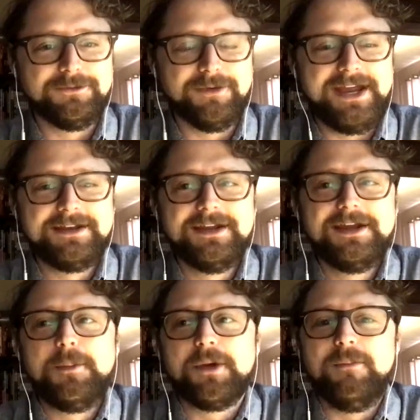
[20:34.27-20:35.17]
Right?
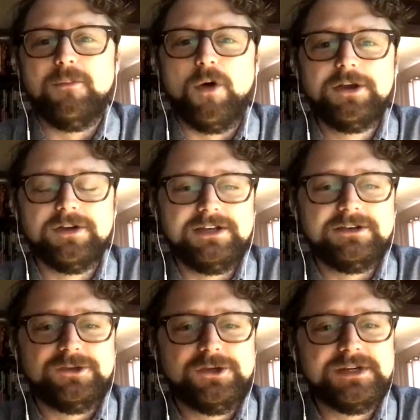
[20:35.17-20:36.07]
What I'm
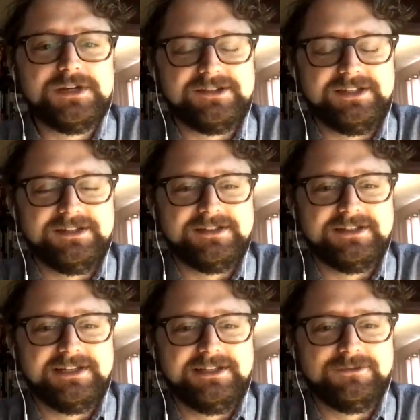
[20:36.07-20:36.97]
wondering too is
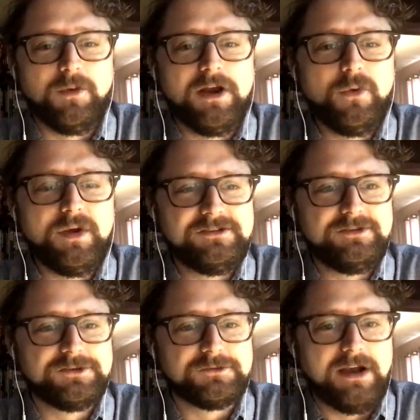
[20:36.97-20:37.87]
one of the ways
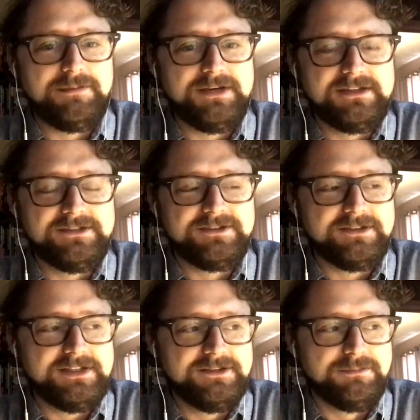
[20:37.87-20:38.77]
of describing is
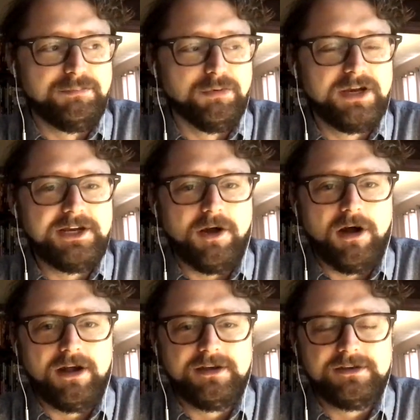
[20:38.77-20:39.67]
bringing
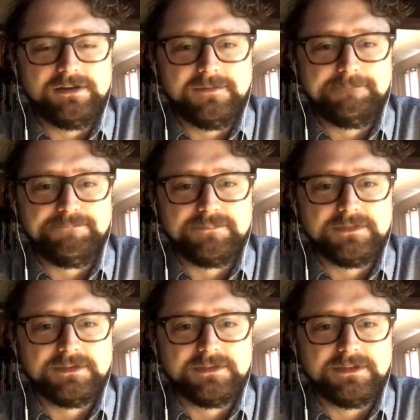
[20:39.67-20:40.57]
on
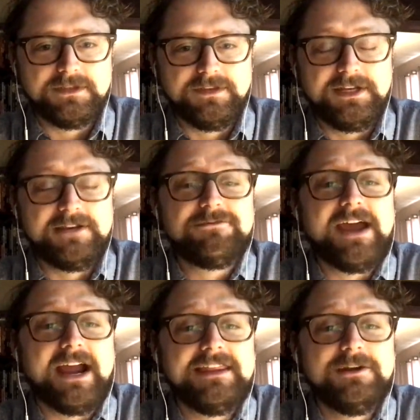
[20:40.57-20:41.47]
that. In
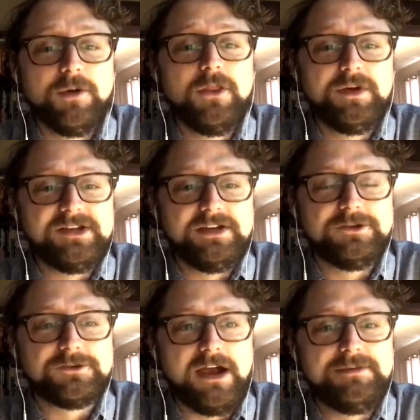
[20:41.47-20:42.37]
fact, I think one of the ways I could
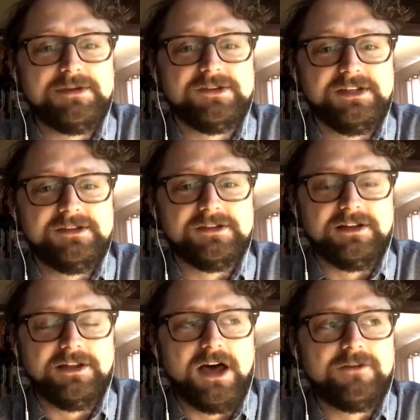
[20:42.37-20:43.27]
describe is
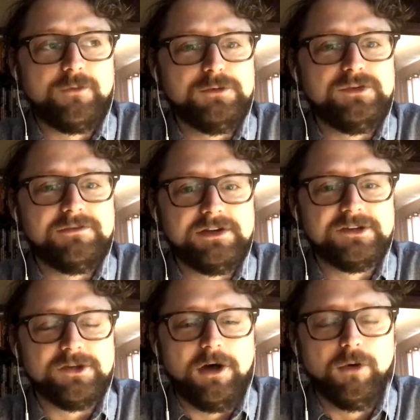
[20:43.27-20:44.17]
a lot of what you've given
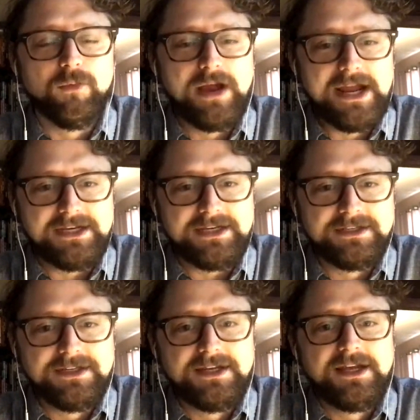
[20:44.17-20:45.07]
us already
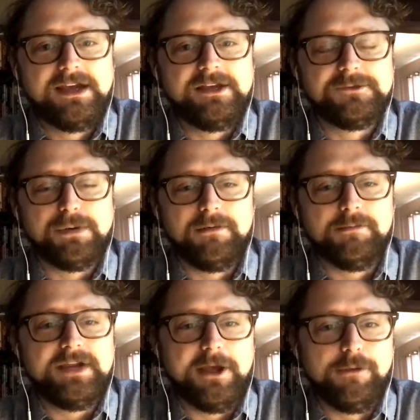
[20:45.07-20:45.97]
has
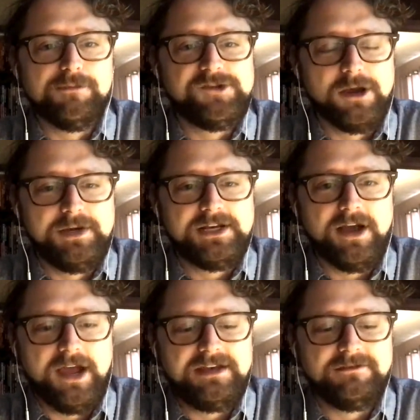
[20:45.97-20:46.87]
probably helped Jeremy and
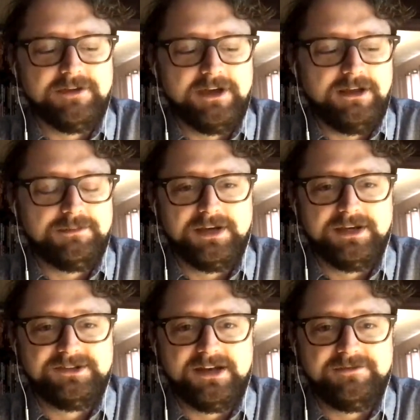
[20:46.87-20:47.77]
I develop
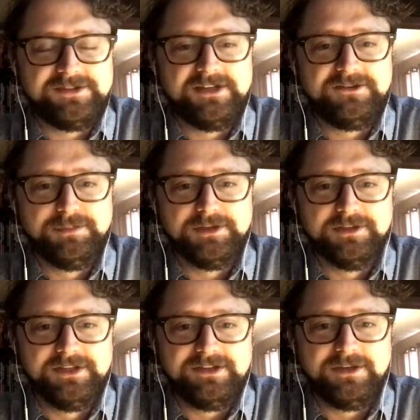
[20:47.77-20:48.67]
a set of
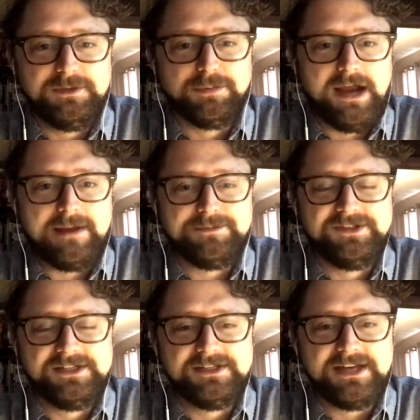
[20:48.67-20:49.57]
sensibilities that we perhaps
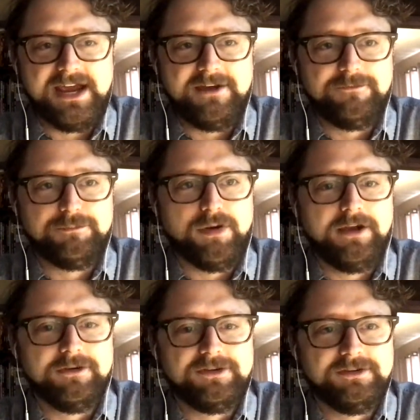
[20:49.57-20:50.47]
didn't have
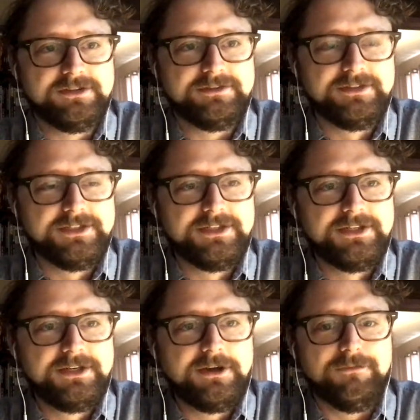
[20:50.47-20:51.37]
prior to the
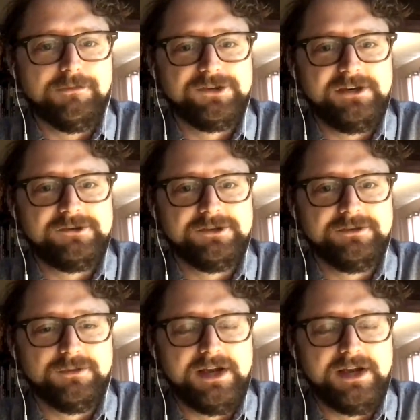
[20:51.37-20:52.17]
conversation, right?